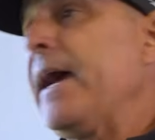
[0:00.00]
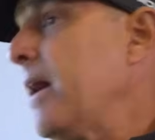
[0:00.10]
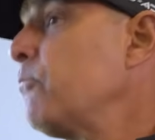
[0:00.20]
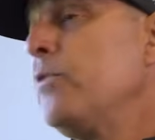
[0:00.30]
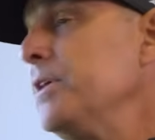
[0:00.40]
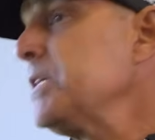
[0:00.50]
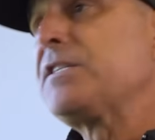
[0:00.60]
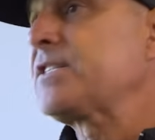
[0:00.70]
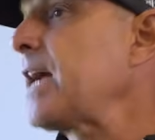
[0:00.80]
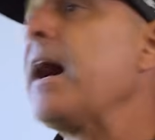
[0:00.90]
I'm really
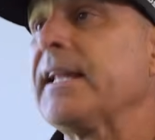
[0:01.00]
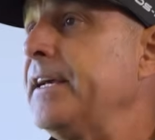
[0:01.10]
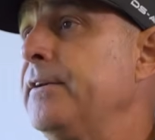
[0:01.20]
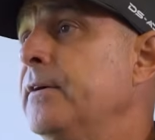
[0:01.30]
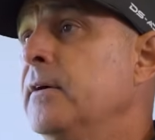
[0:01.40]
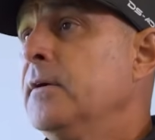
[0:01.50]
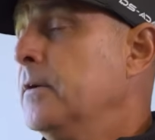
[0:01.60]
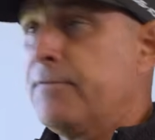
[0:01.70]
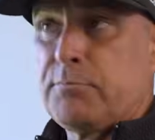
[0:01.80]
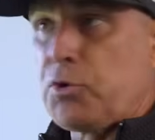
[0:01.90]
solid
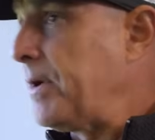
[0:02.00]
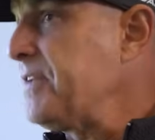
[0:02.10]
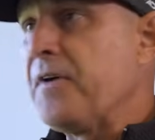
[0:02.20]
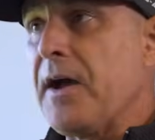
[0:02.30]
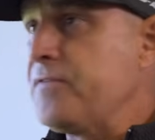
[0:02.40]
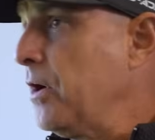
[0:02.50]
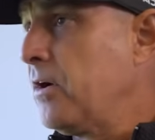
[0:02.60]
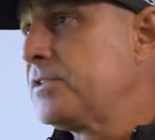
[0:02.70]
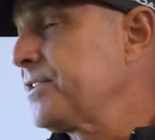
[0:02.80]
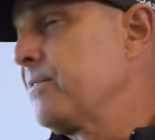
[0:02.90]
from 25
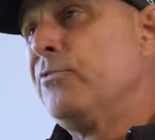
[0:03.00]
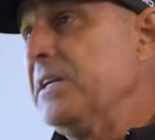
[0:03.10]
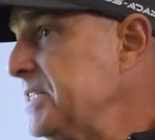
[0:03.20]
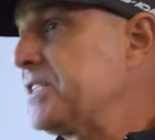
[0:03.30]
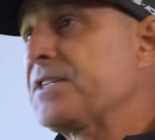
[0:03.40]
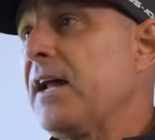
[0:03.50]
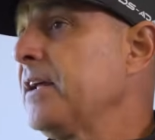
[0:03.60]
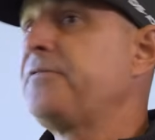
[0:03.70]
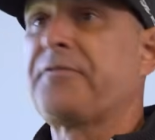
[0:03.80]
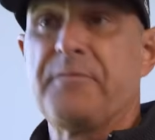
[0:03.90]
yards, I'm really
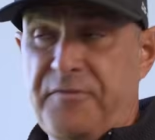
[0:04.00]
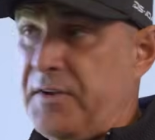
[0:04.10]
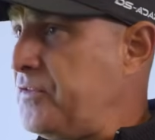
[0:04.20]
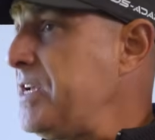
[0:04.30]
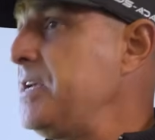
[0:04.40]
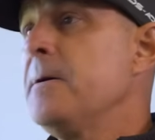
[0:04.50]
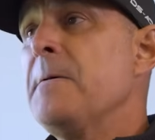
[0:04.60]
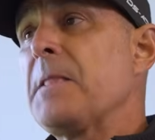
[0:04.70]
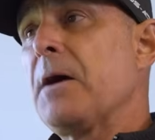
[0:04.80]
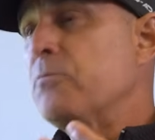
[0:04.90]
solid from 50,
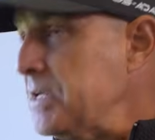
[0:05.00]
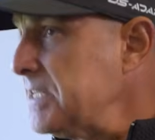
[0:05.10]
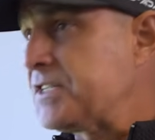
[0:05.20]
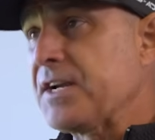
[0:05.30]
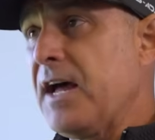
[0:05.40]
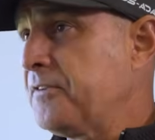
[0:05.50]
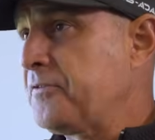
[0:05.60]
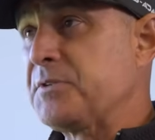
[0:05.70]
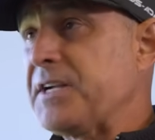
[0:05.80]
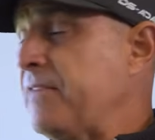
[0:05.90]
I'm really solid
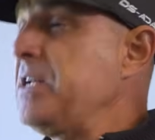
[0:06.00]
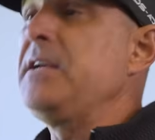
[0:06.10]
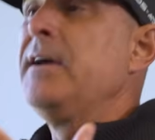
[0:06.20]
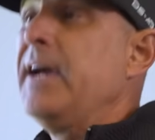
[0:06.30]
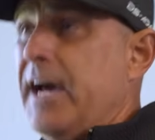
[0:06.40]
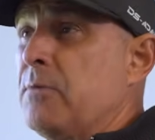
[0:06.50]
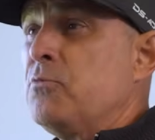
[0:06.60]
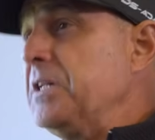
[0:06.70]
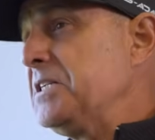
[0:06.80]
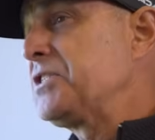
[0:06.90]
from 70, and I'm
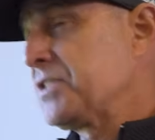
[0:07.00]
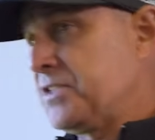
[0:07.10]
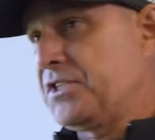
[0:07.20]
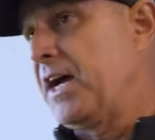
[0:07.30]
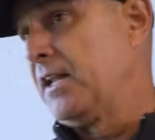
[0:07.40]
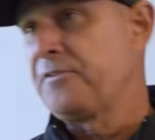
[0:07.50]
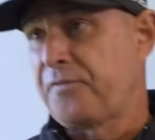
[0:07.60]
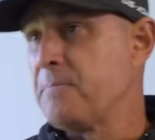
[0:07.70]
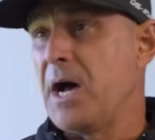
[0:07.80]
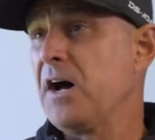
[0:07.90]
really solid
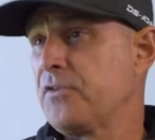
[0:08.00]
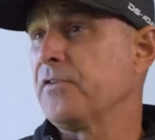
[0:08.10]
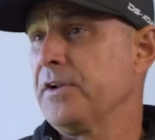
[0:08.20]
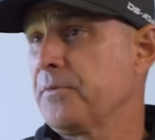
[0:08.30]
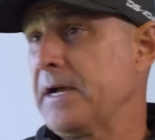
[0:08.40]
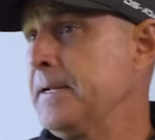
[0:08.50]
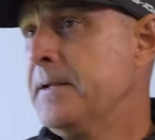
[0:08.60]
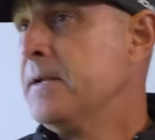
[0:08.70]
from 100, right?